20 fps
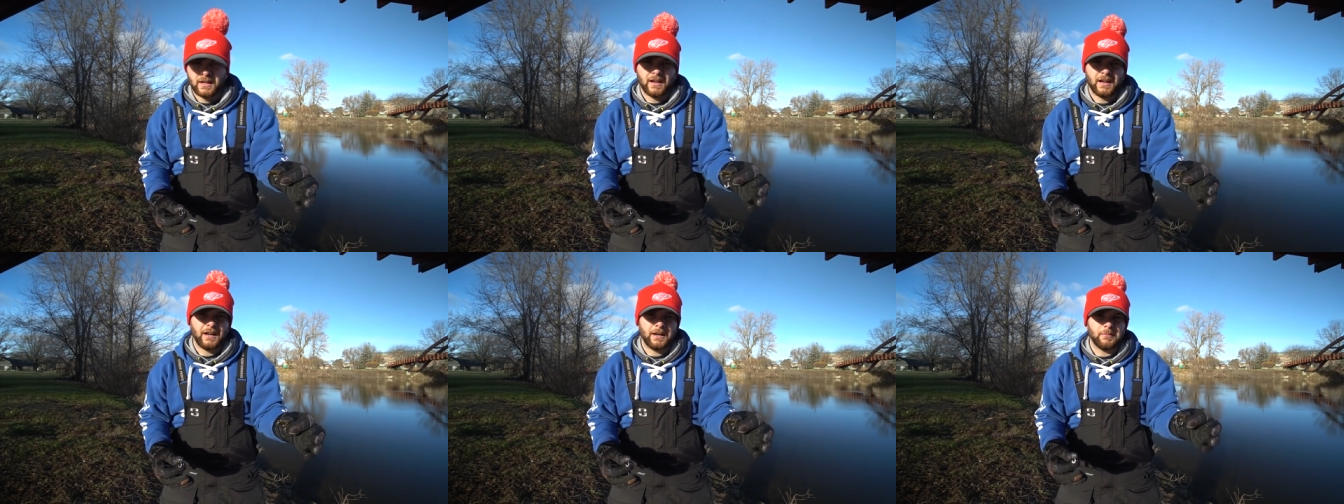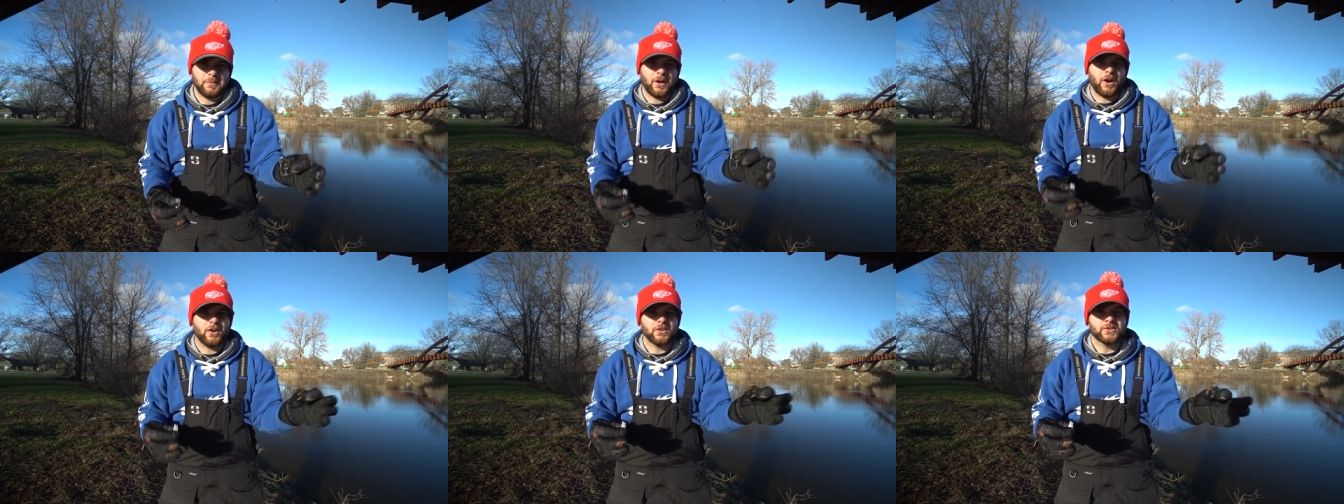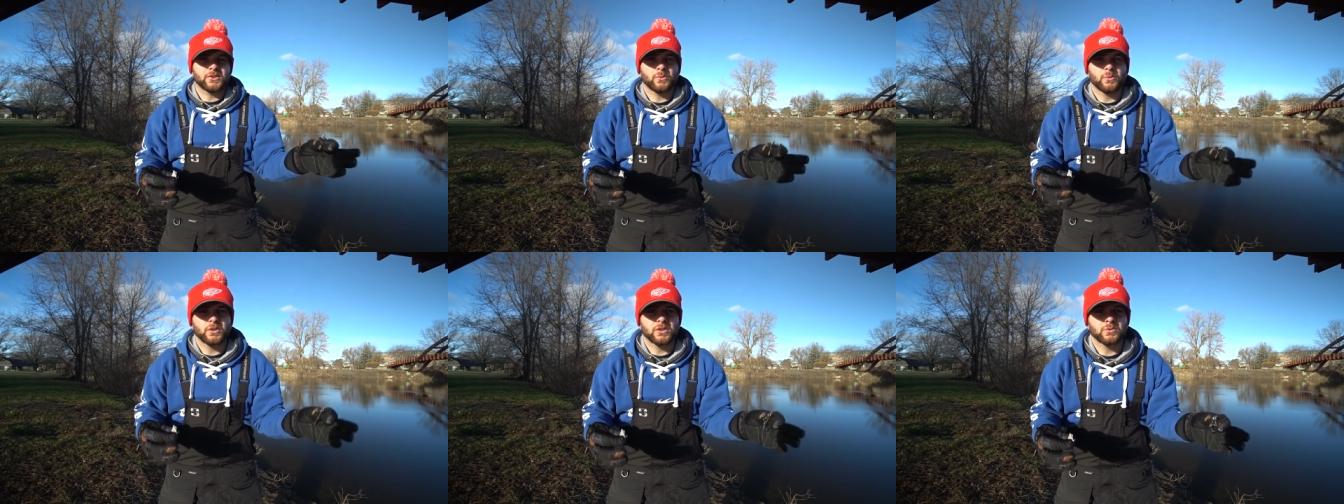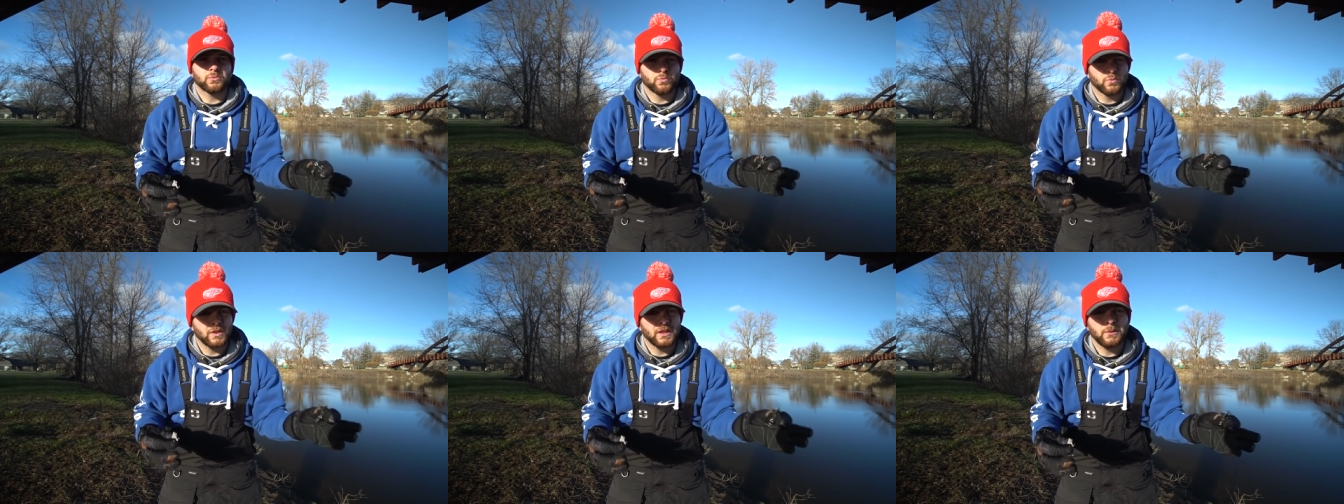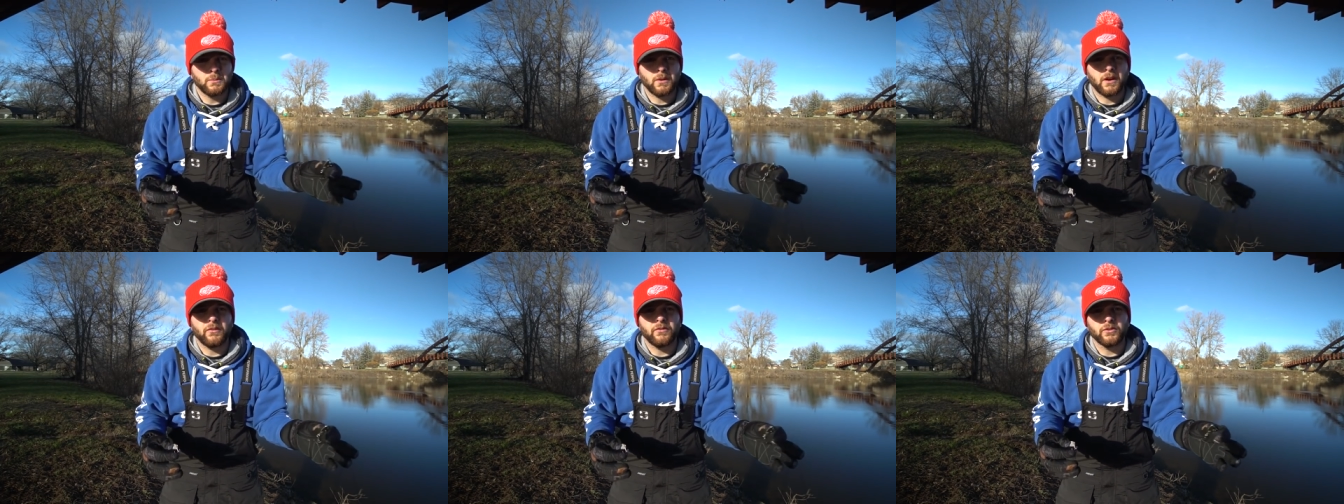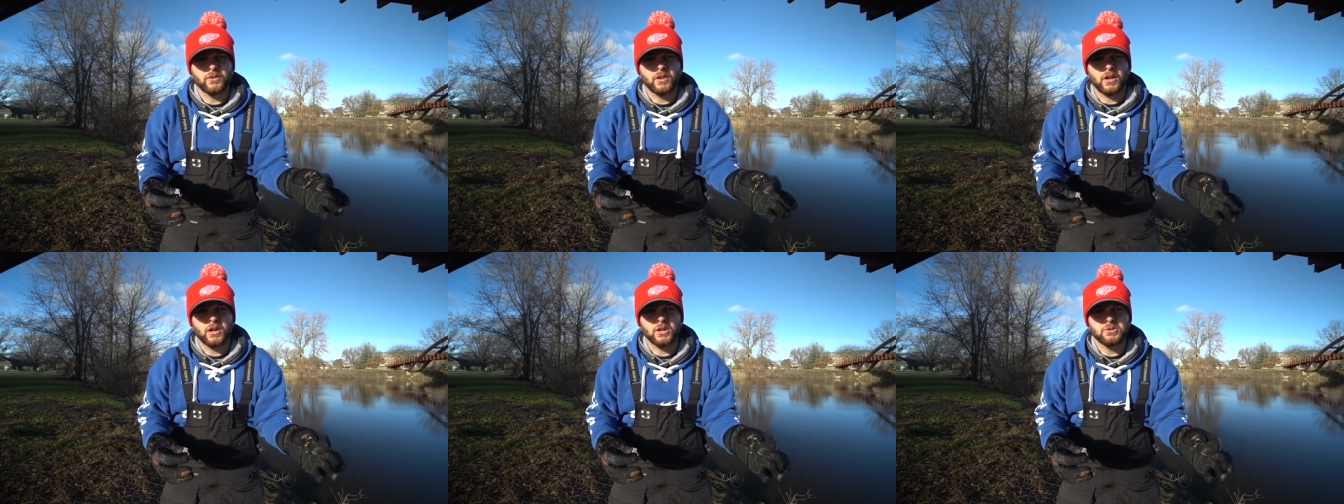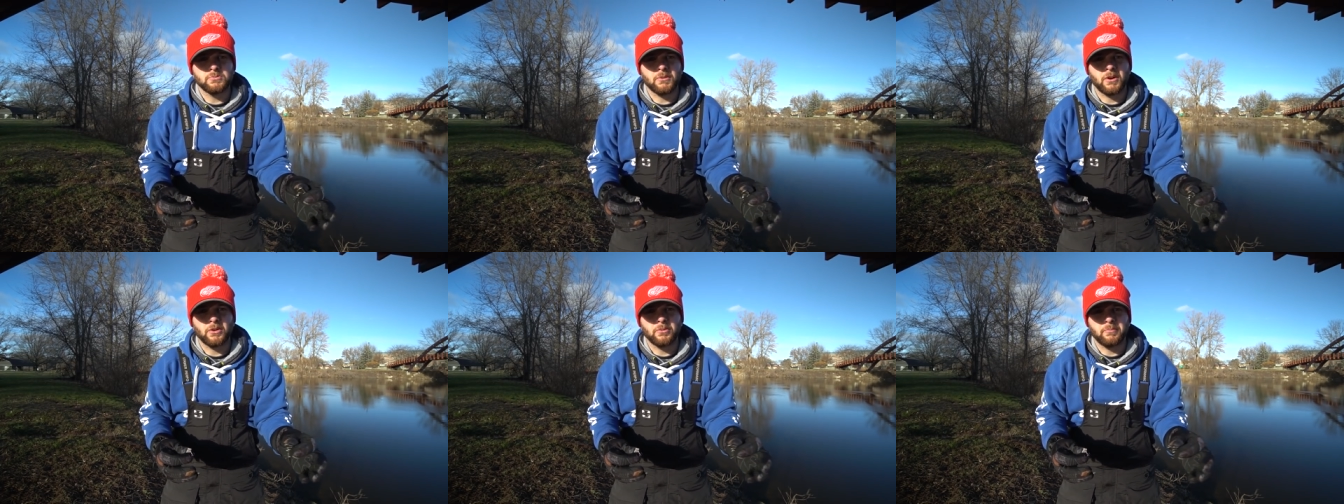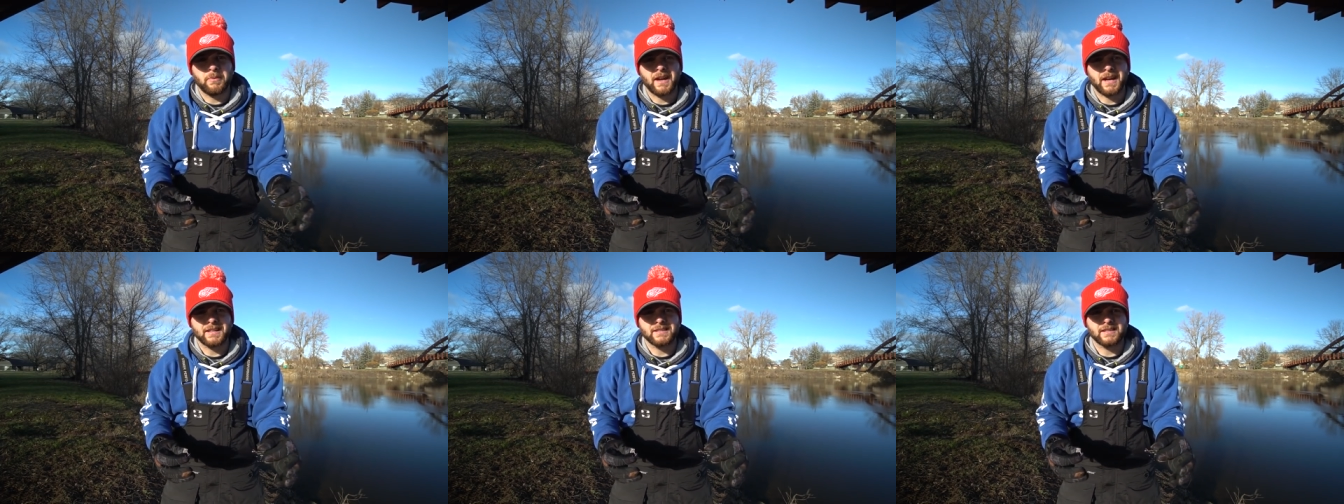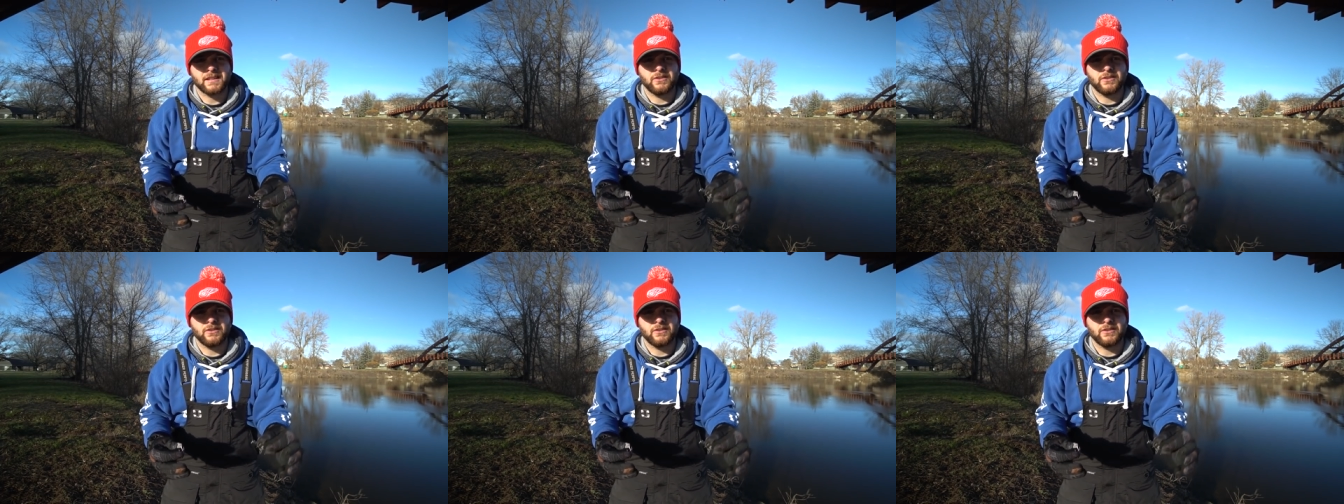Um, it also works really well for largemouth bass